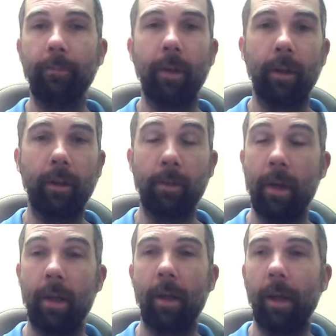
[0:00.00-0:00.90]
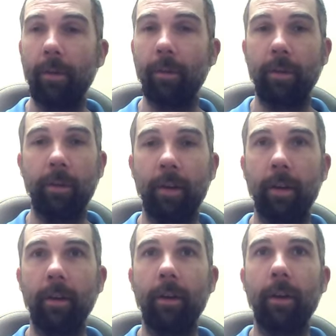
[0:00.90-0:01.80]
They haven't,
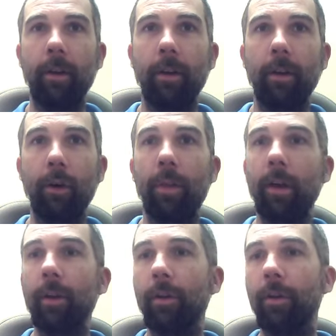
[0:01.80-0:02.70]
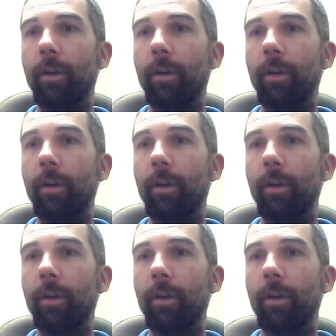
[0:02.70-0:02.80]
uh, you know, they did